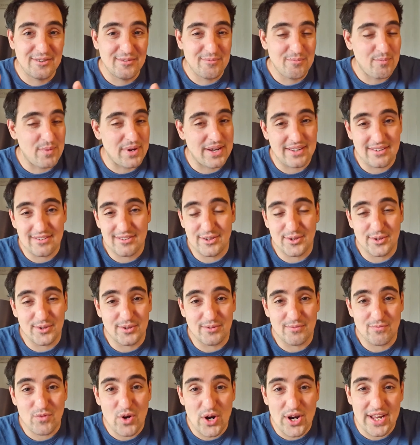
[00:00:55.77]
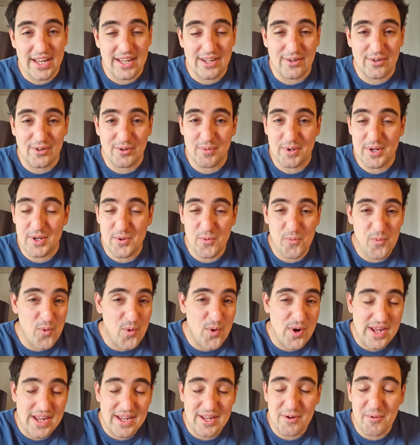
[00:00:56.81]
when you're running or when you're
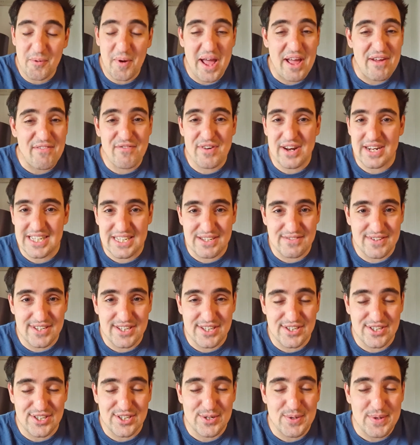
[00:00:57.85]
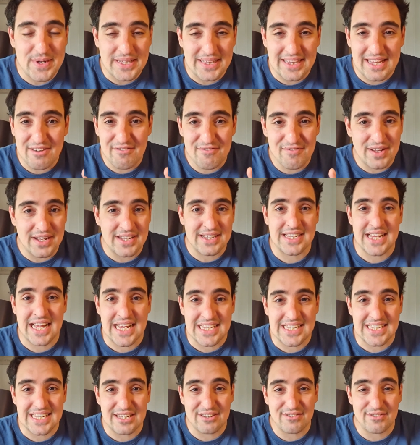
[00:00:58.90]
walking or whatever activity you're doing. They're
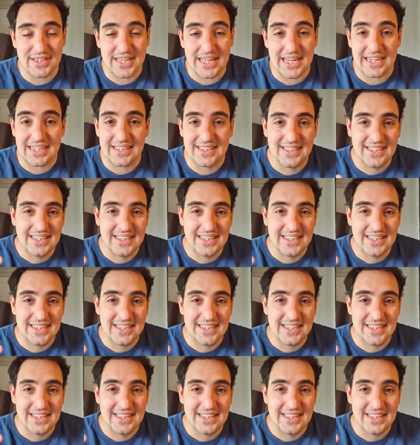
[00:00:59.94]
fantastic for that.